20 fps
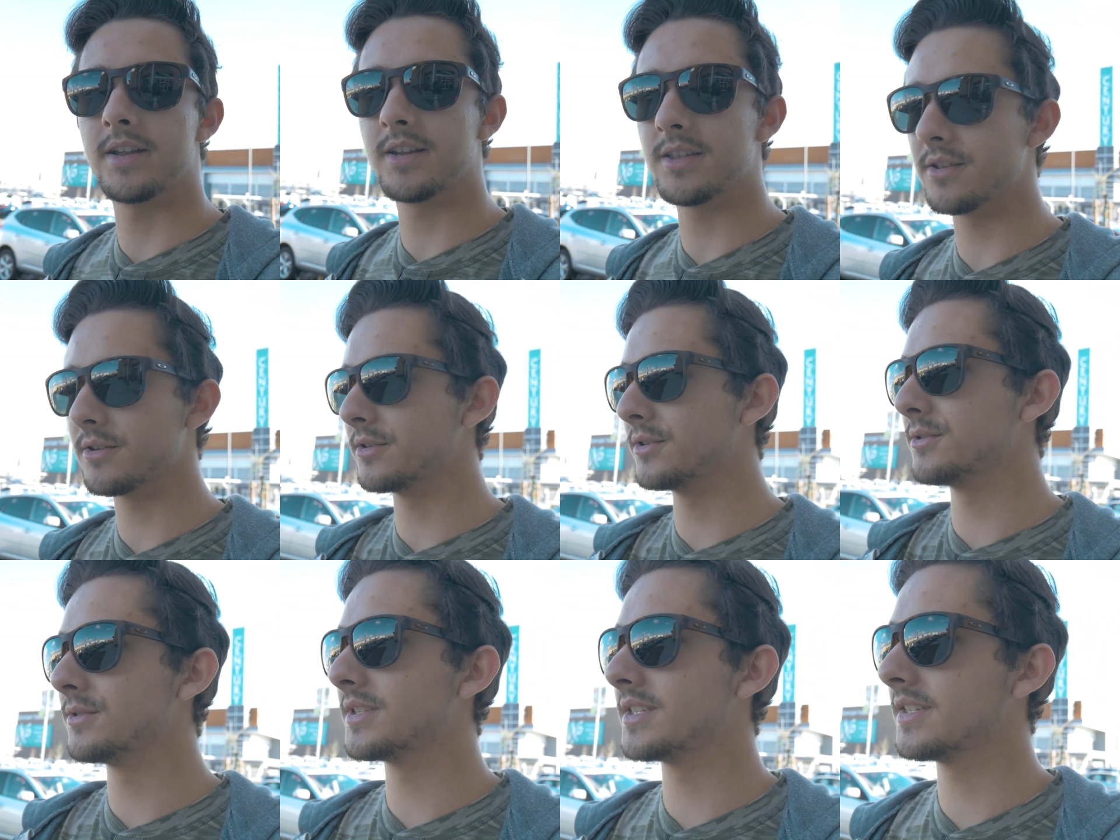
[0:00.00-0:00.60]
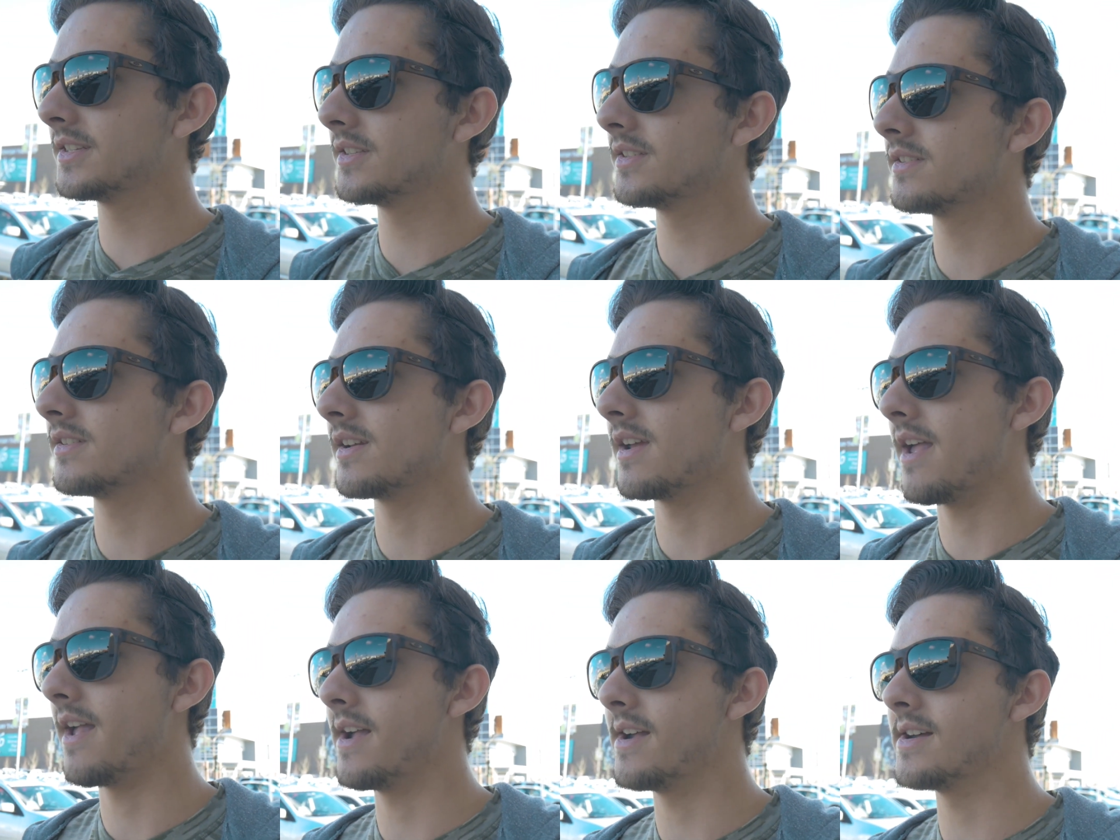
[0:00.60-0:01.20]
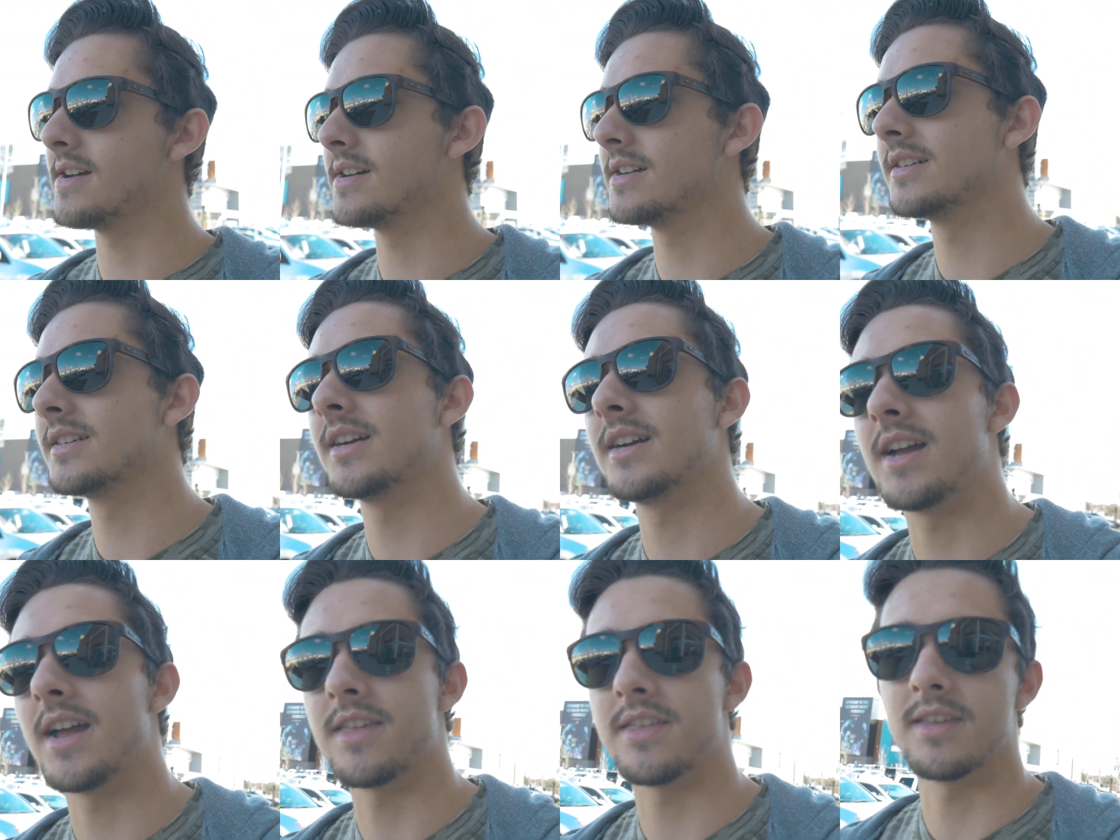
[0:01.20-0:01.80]
In other news,
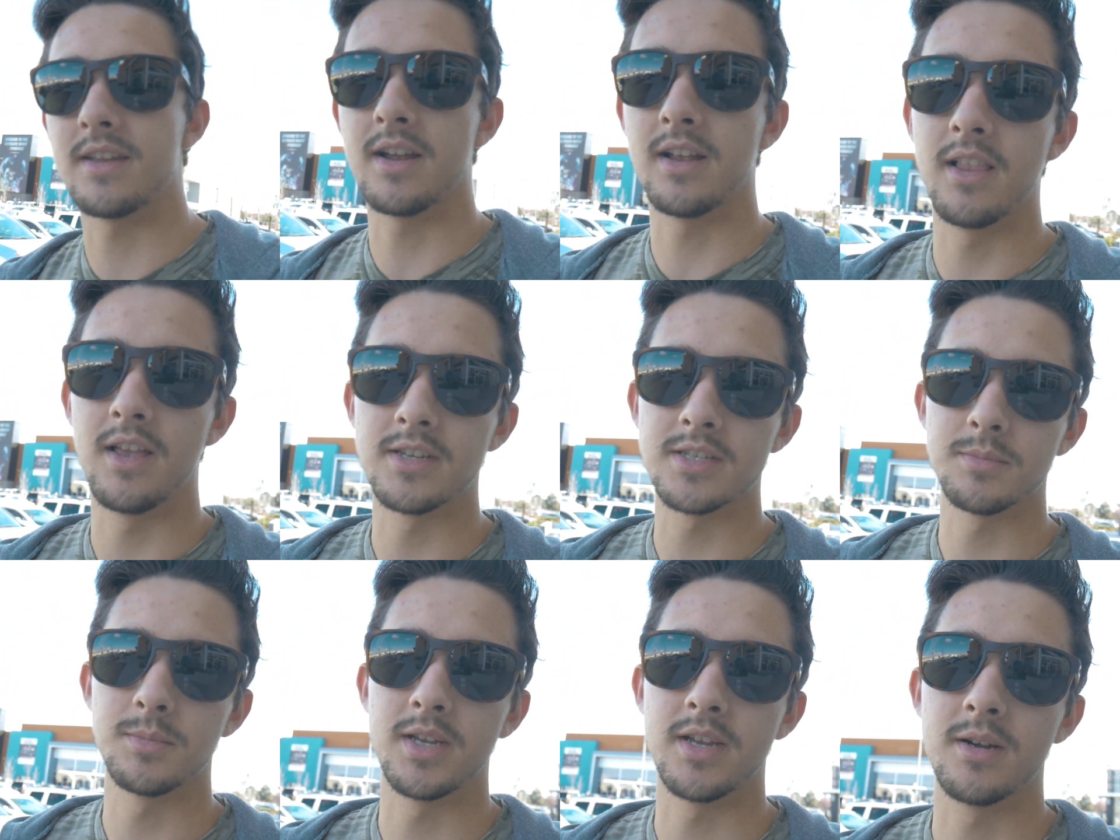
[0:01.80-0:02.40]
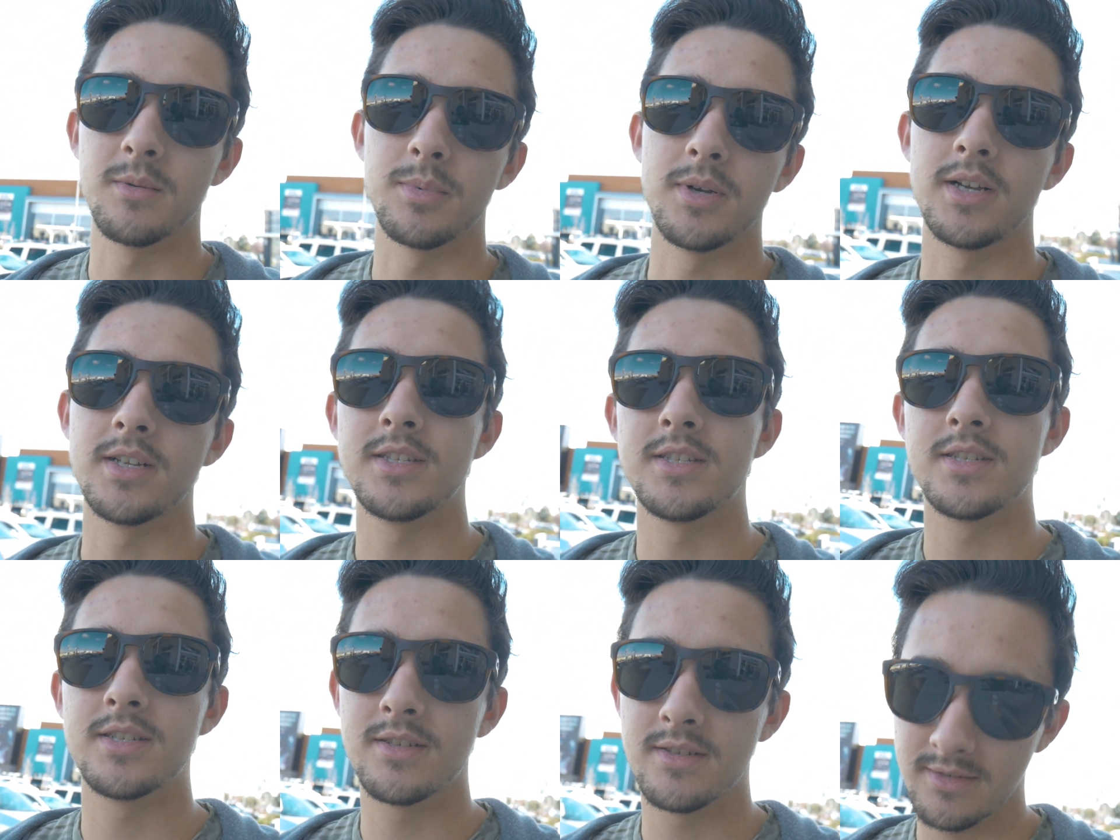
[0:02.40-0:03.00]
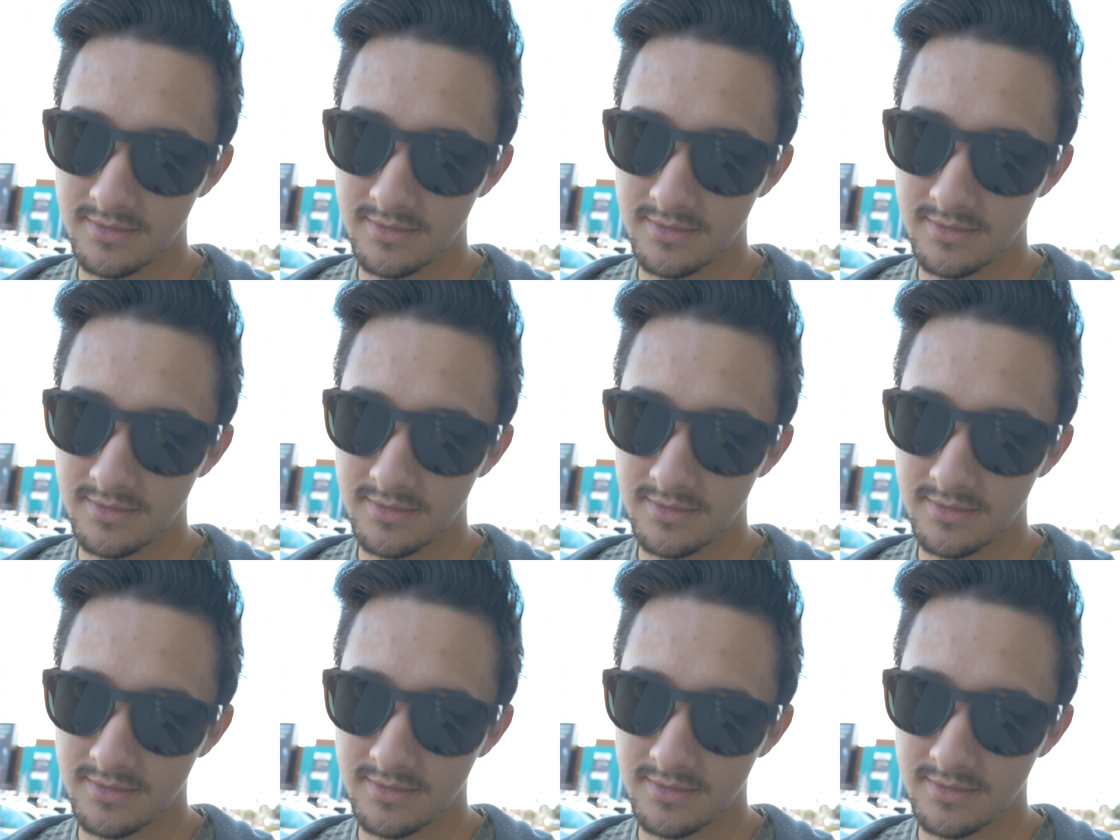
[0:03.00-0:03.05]
I think I lost my AirPods.